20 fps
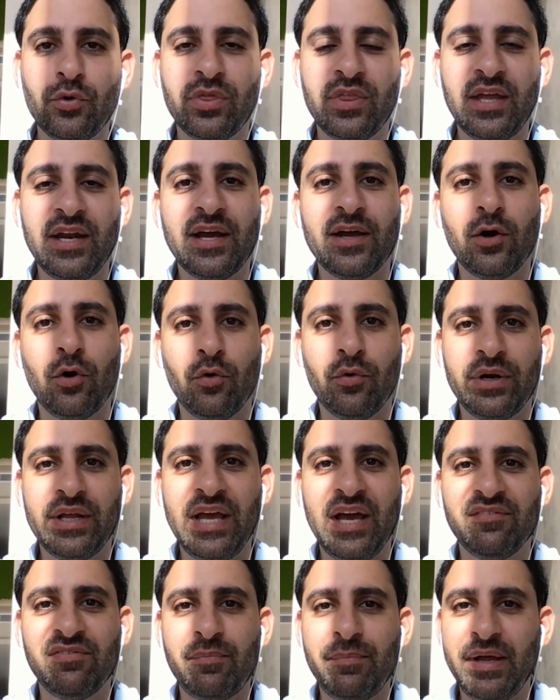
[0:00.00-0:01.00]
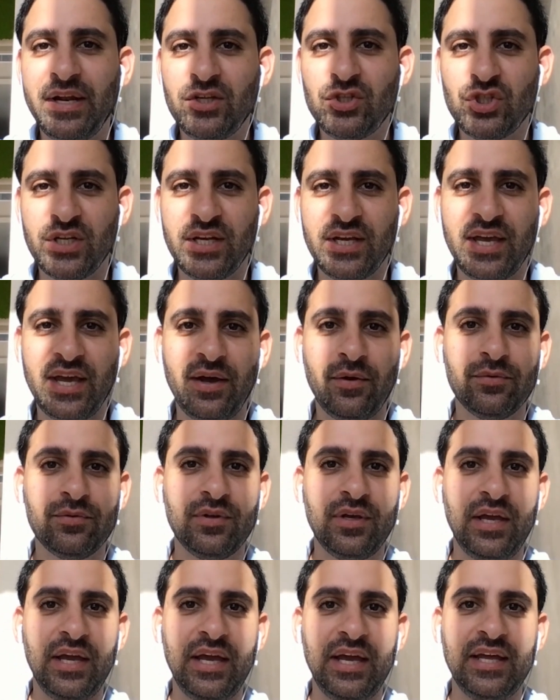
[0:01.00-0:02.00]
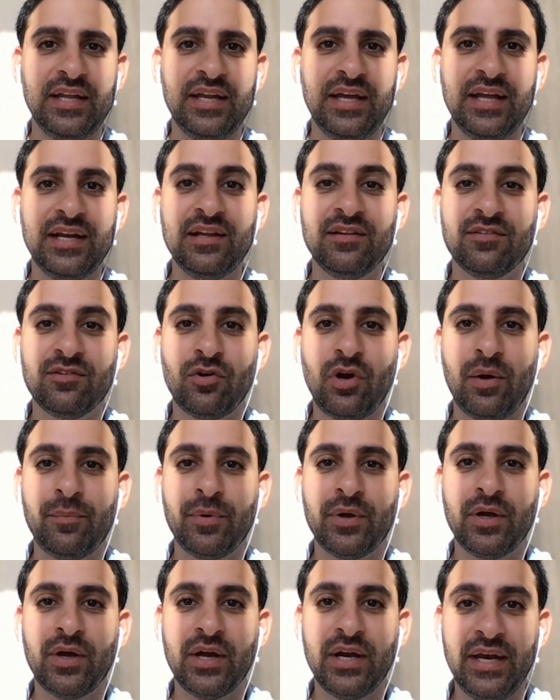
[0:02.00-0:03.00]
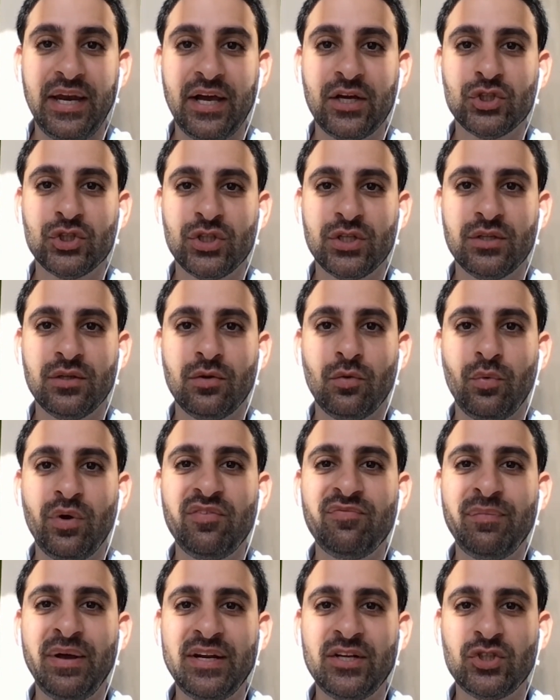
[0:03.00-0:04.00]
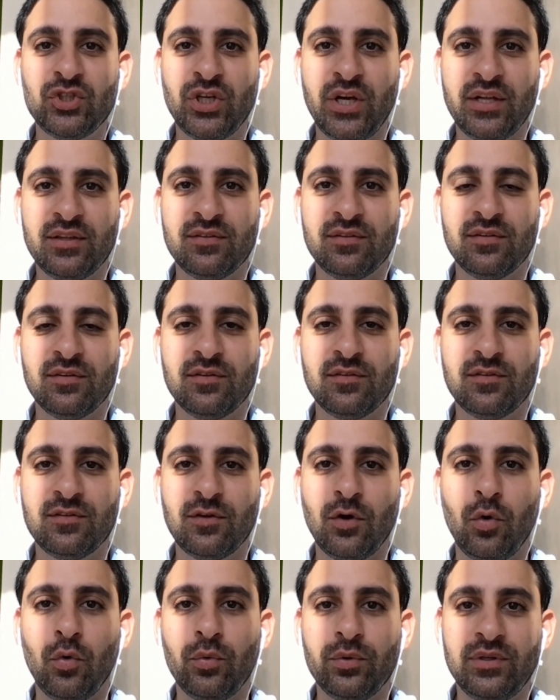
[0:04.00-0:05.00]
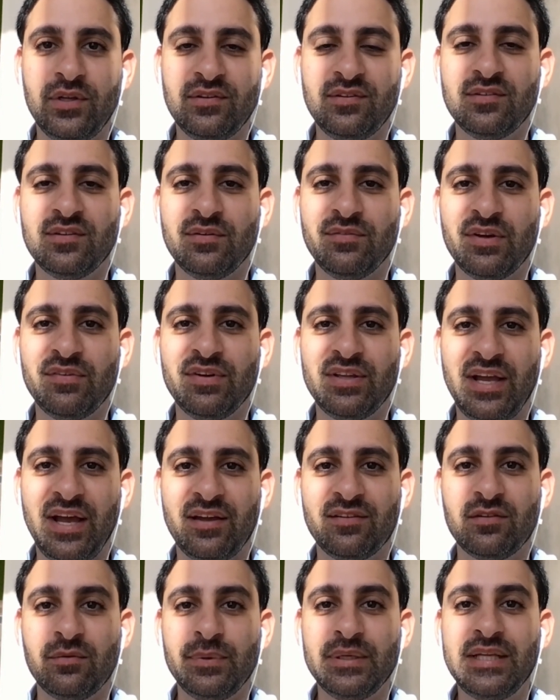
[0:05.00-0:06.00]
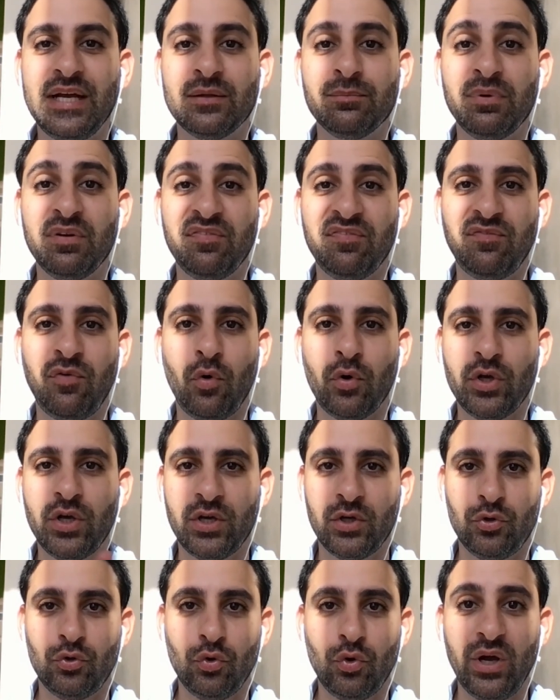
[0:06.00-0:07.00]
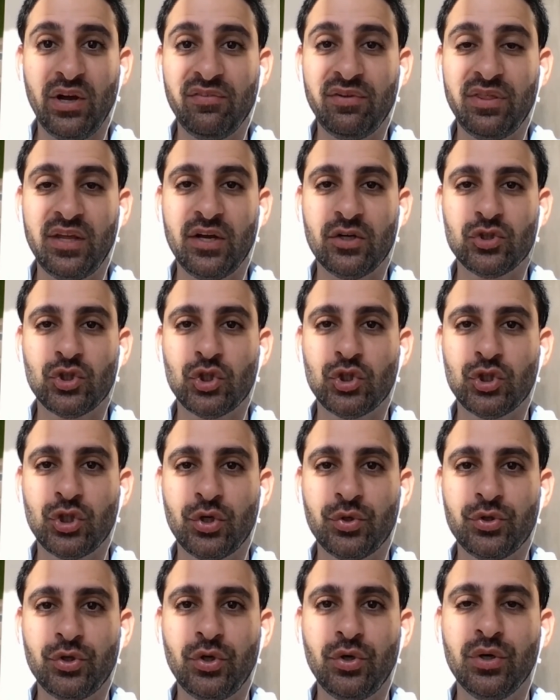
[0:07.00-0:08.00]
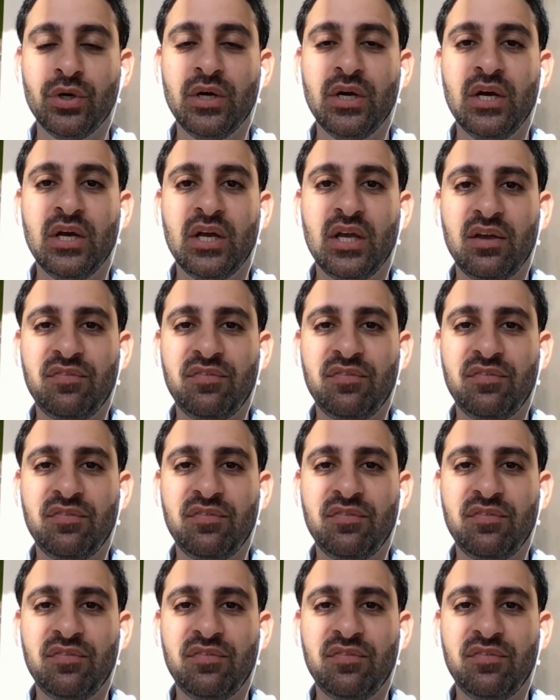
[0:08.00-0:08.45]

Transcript: Note that I already have a ManyChat account and an Instagram connection with ManyChat. So this is something that has to be done before you could do everything I just showed you.